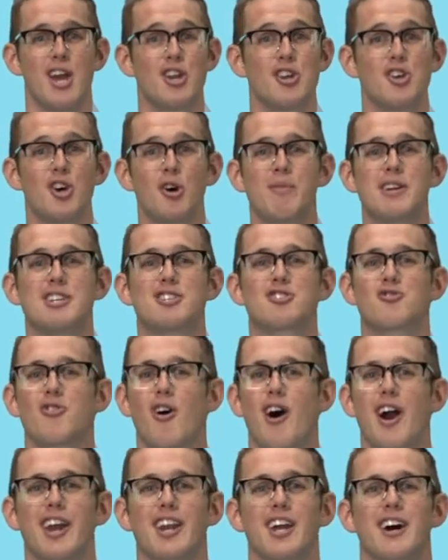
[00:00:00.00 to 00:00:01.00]
you'll be
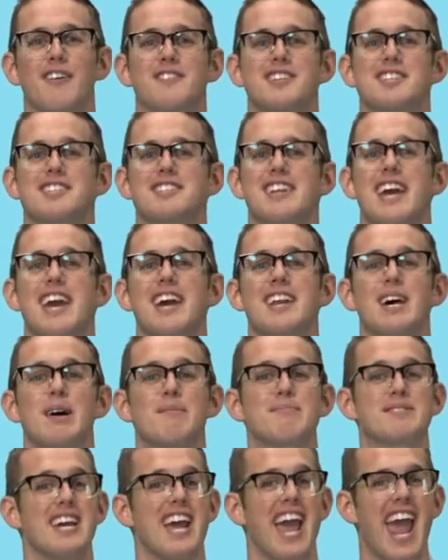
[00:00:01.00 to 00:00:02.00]
strong enough to stand
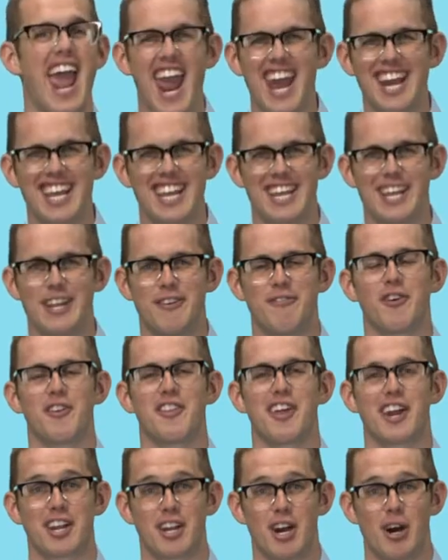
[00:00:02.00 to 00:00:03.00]
up to any evil
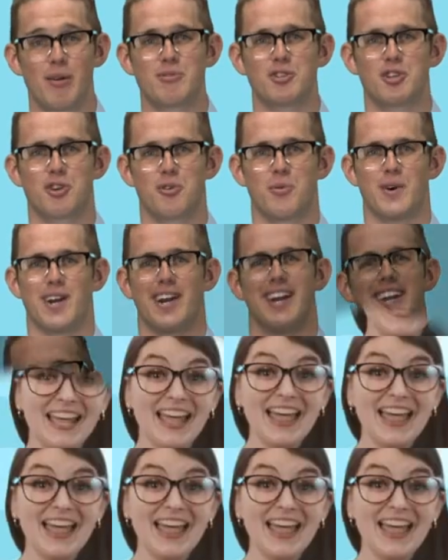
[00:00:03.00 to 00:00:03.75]
that comes your way.